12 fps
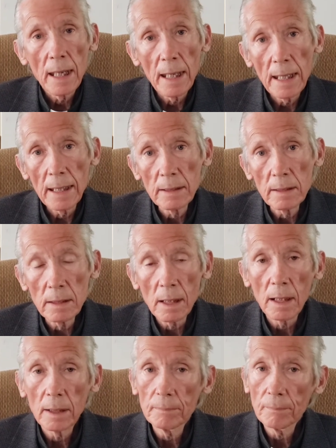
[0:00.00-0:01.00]
and
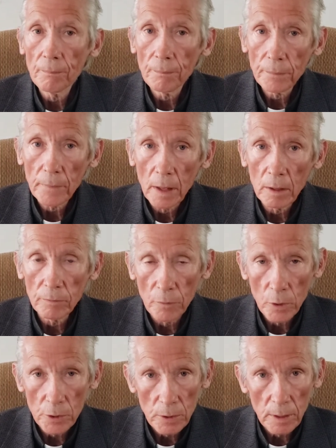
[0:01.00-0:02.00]

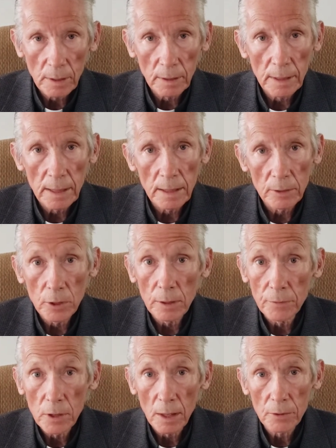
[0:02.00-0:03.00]
unfortunately,
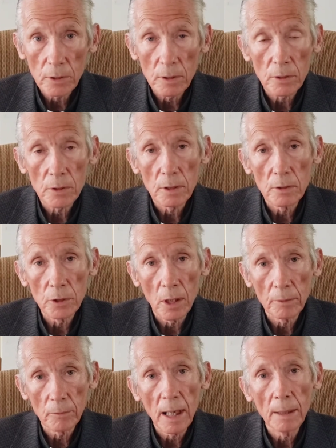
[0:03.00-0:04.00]
Chief Justice
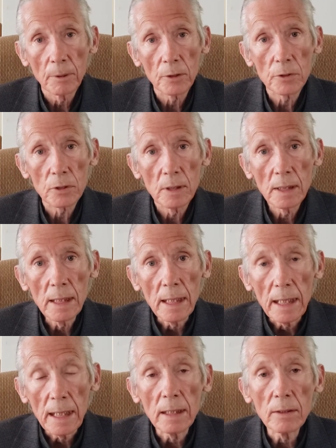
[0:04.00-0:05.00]
John Roberts,
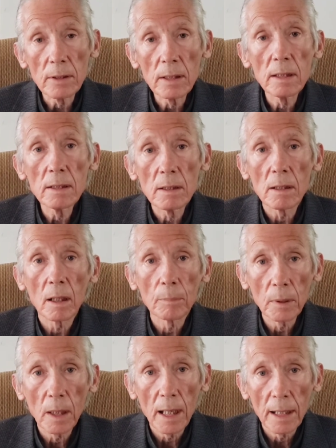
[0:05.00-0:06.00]
indeed
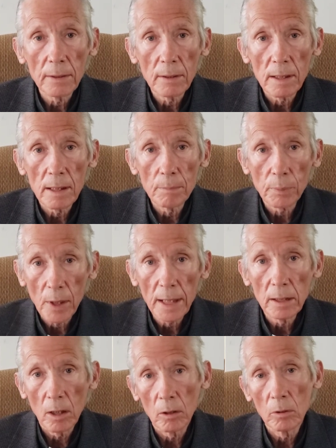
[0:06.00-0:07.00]
applied the
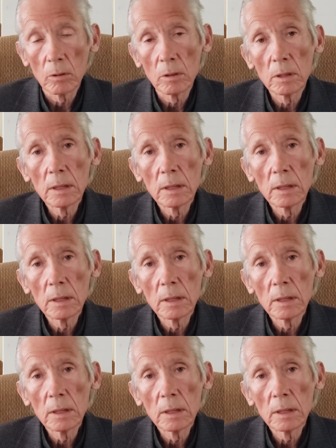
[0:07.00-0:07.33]
Prego